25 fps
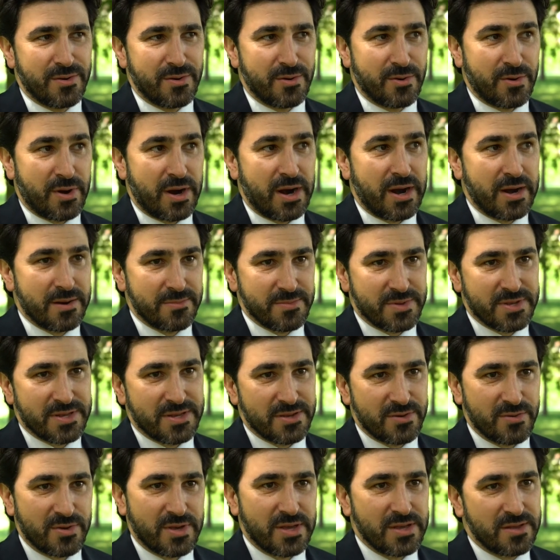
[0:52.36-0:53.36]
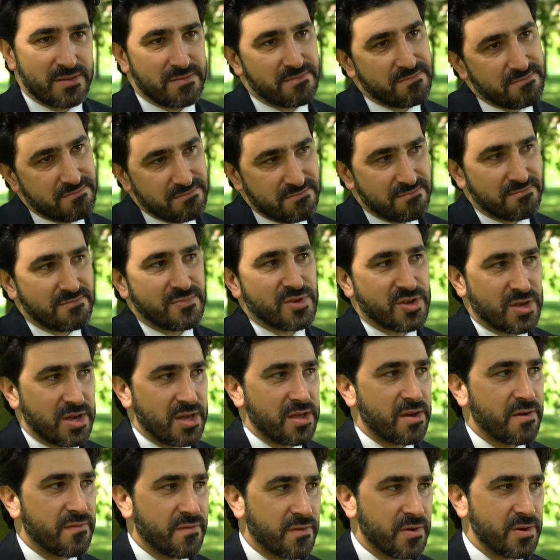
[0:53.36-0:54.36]
or arms, you can
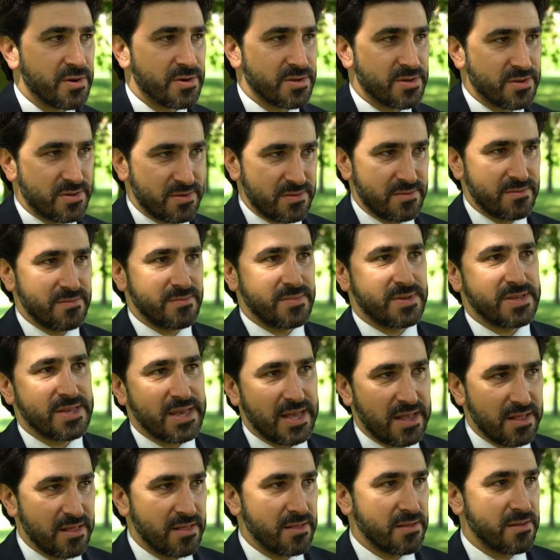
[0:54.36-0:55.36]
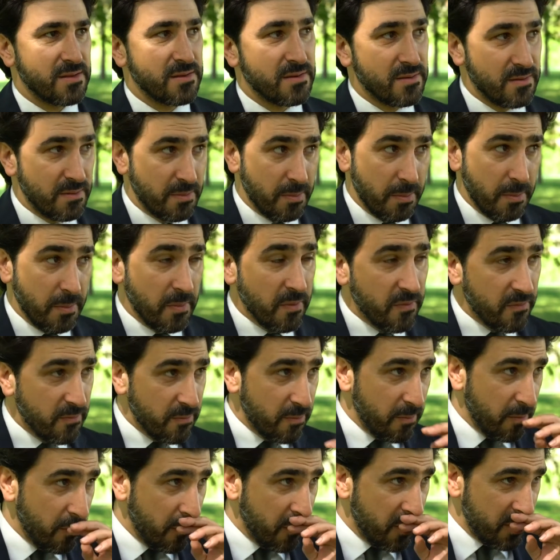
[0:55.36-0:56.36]
of course sell
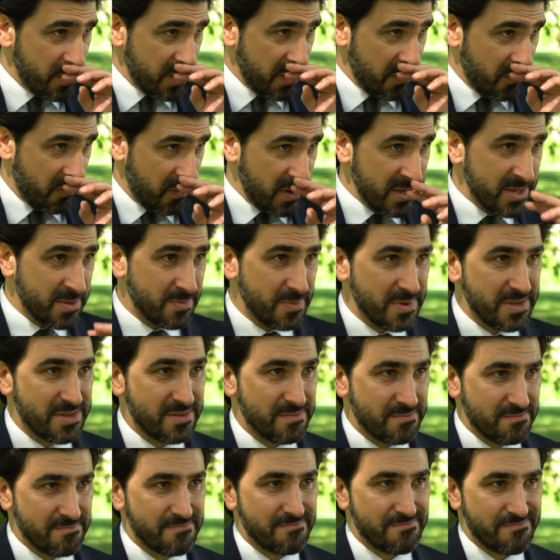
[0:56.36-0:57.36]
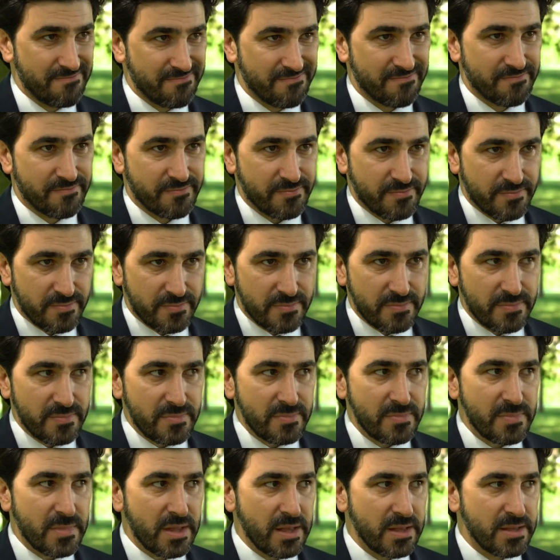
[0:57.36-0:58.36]
more than once, but
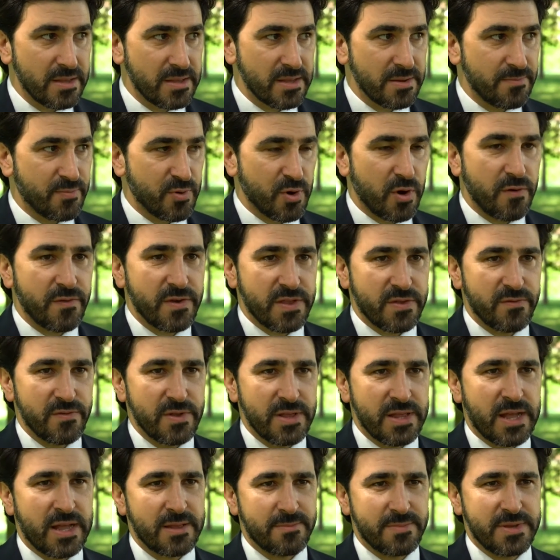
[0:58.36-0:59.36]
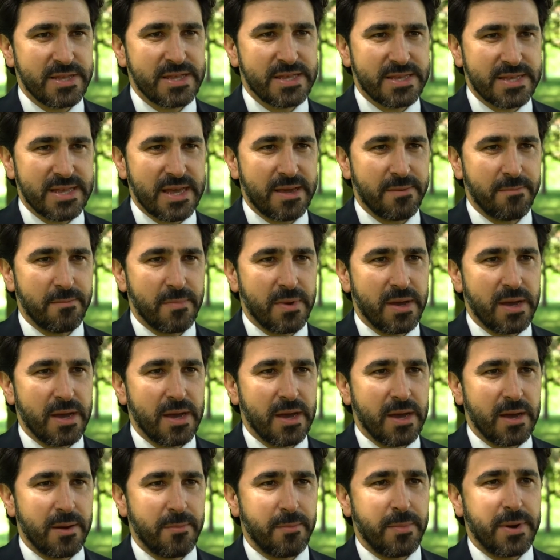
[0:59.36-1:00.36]
the profit will not be the same.
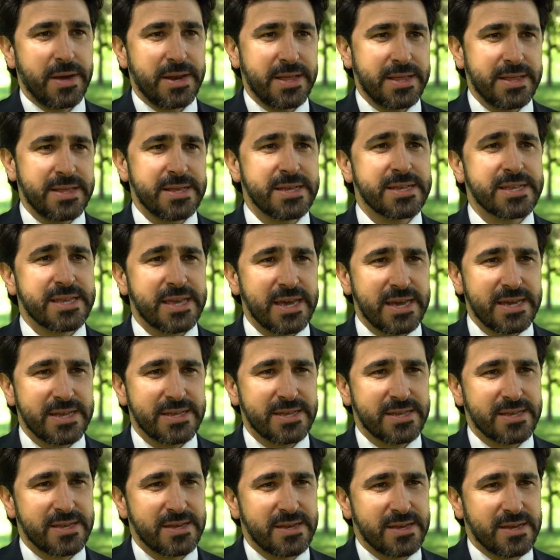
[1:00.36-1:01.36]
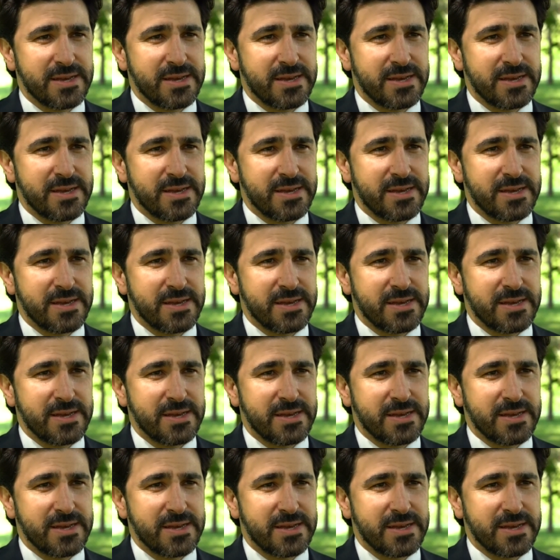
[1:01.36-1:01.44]
But in this case,